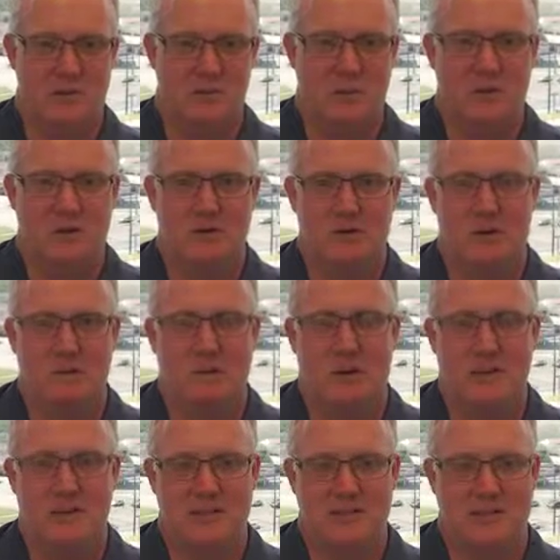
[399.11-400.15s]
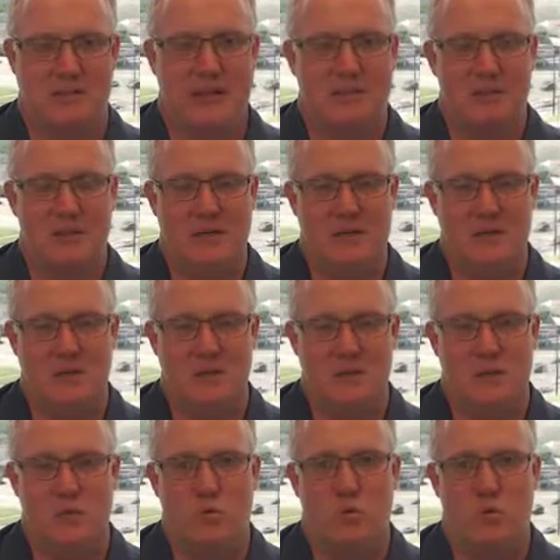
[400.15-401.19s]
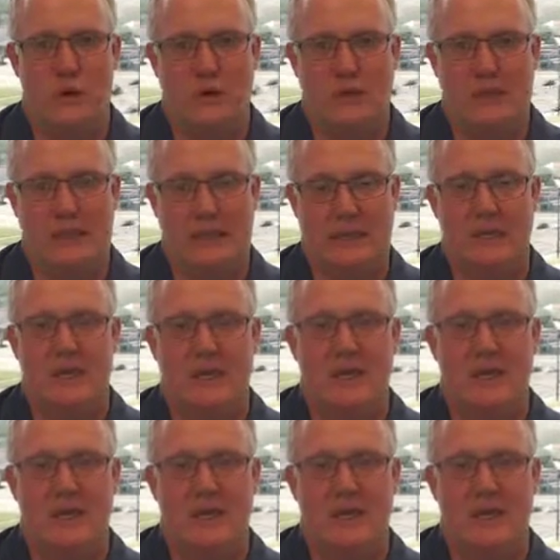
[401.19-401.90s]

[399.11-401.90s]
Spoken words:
Has been some places that I've been to that are really